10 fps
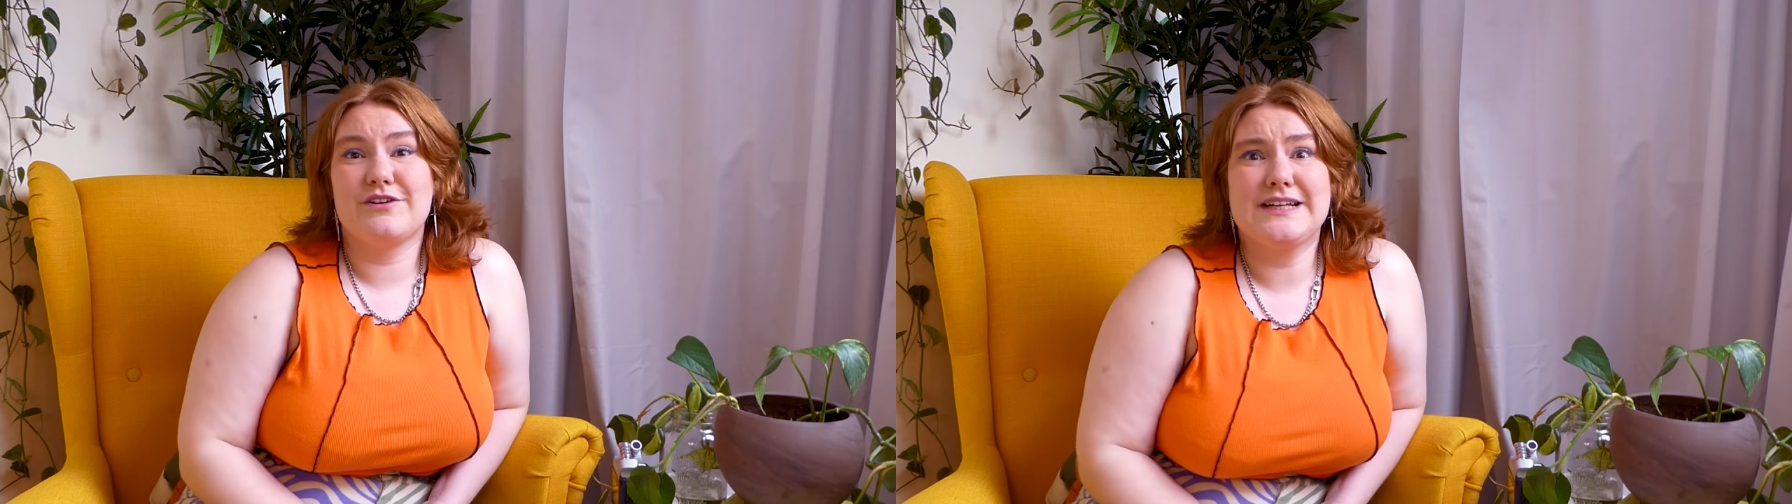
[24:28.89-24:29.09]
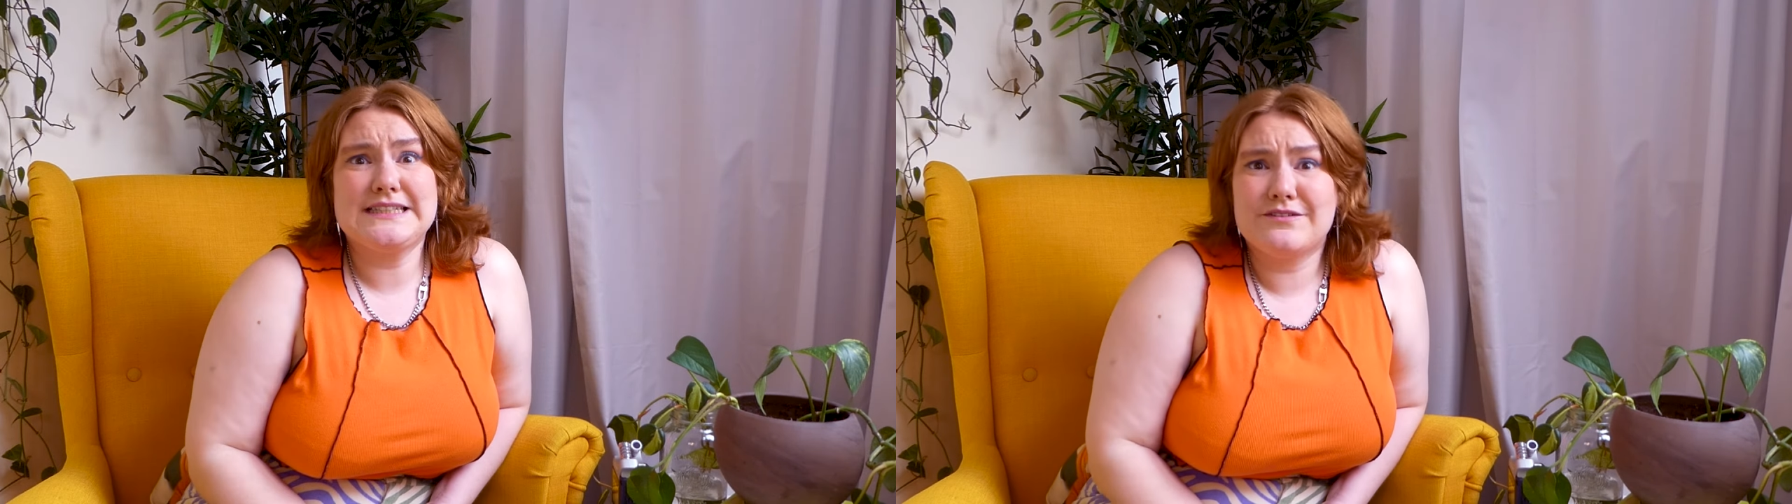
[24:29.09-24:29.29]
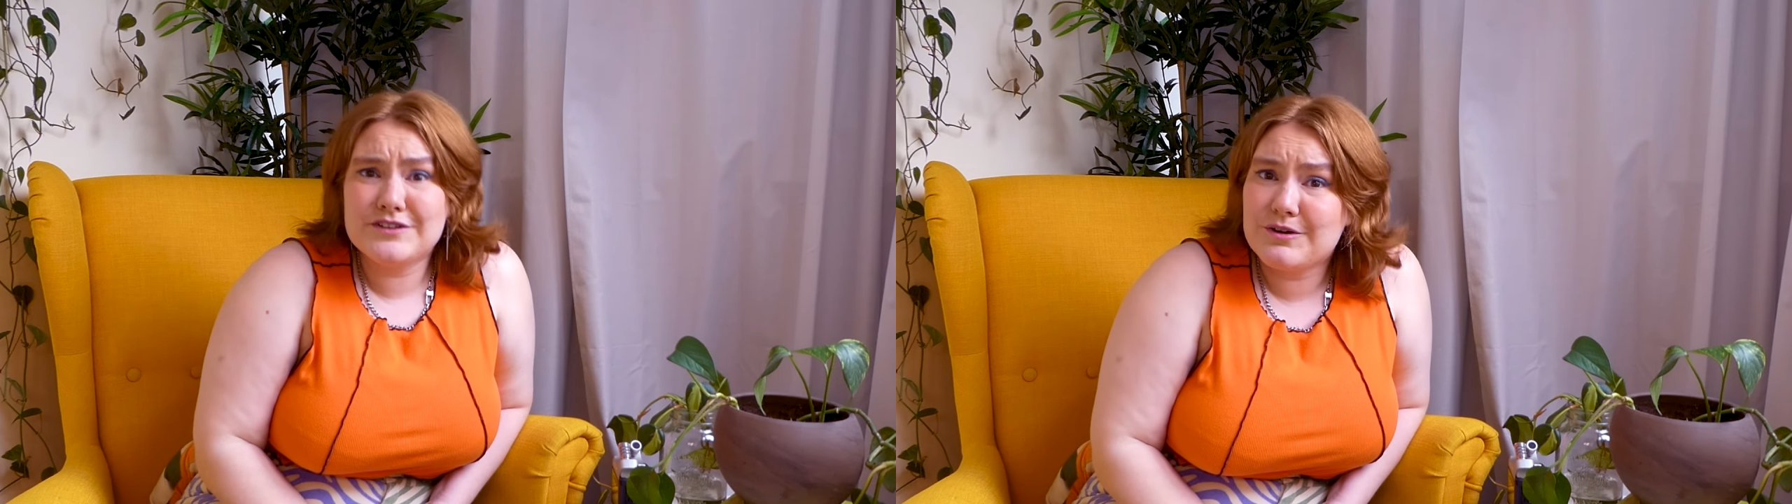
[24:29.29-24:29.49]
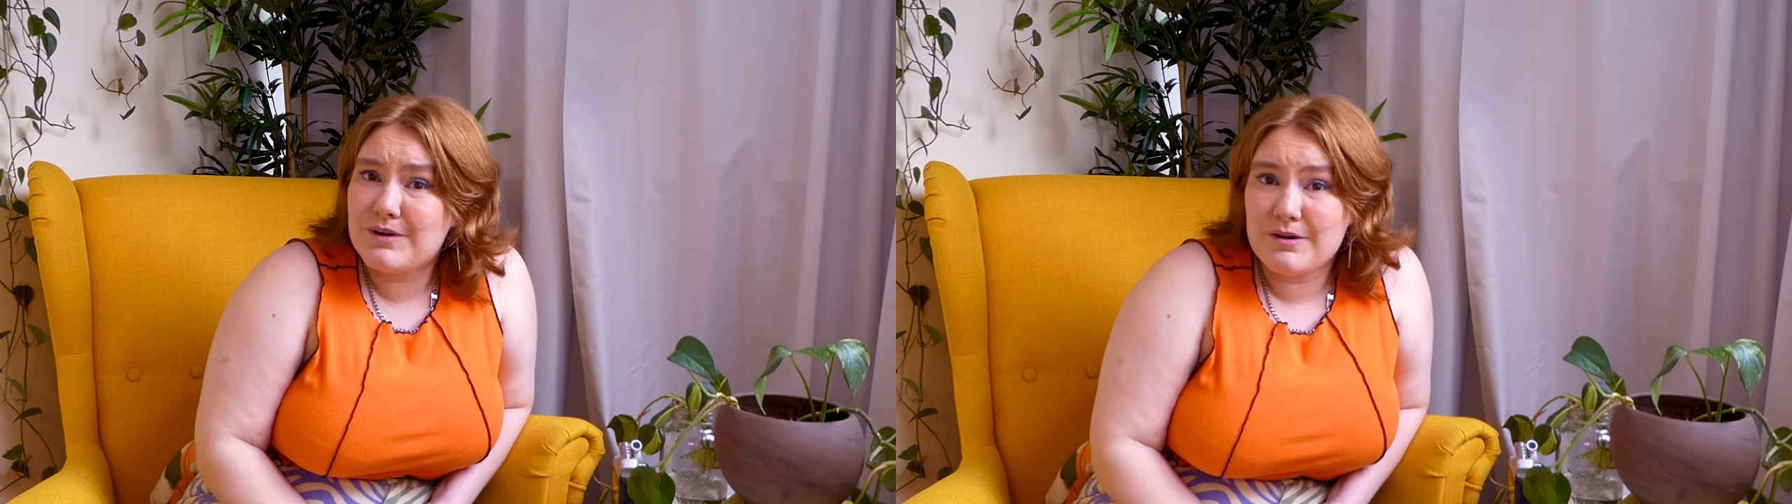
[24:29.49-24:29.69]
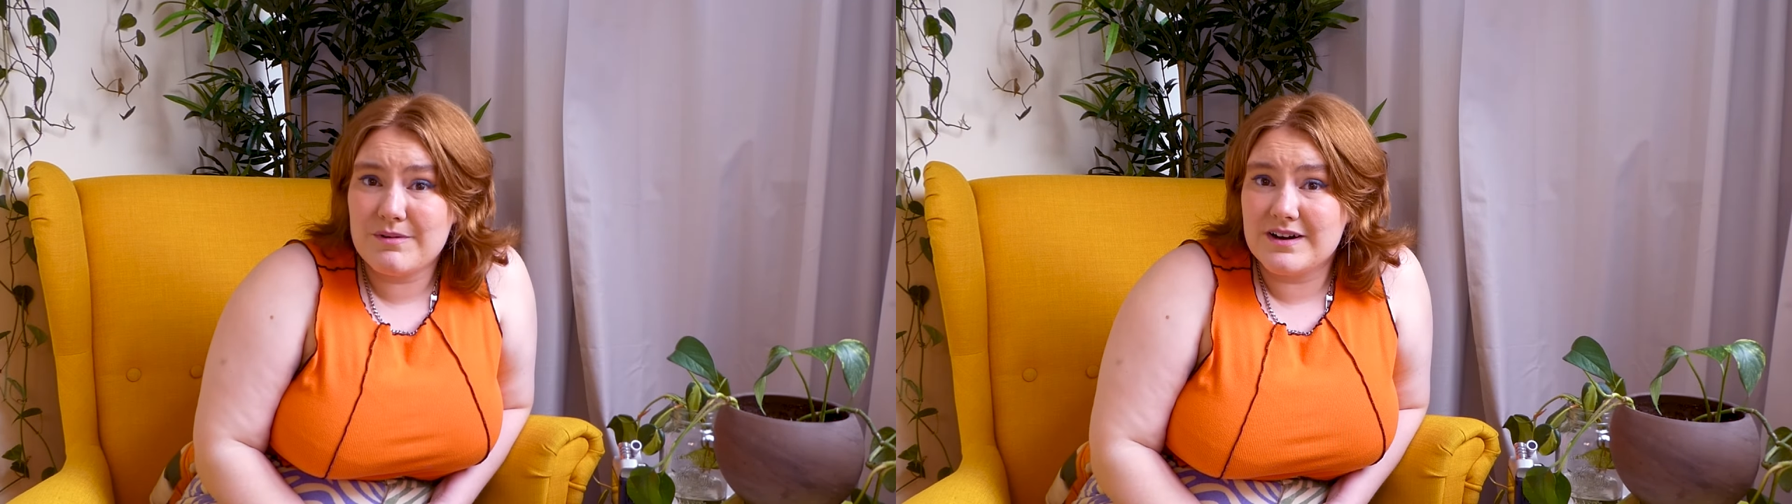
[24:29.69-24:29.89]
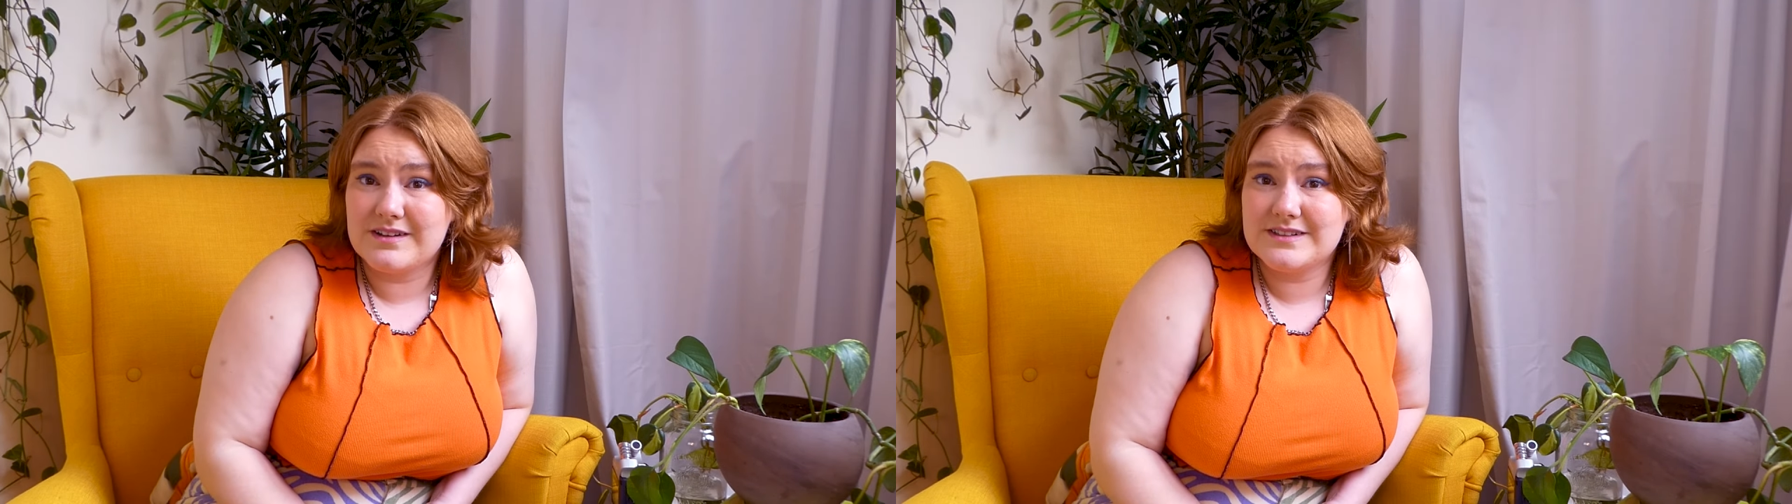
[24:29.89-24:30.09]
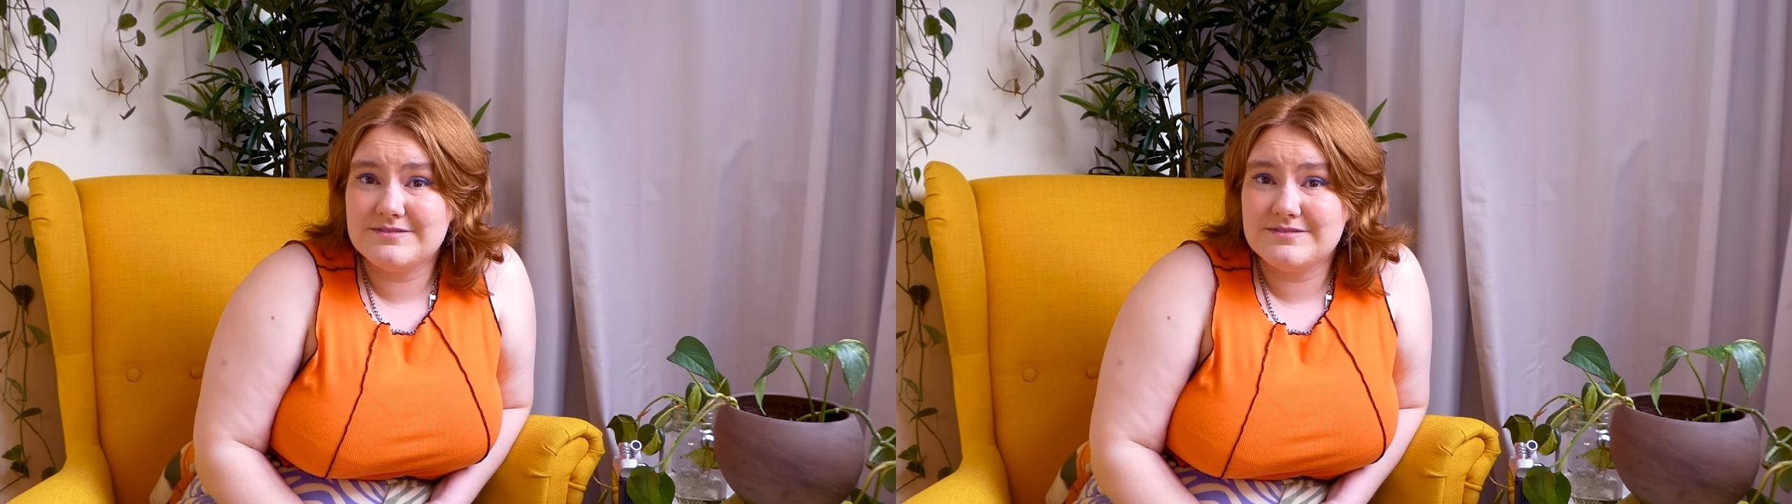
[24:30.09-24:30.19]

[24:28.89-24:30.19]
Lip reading: great stuff in the queer world.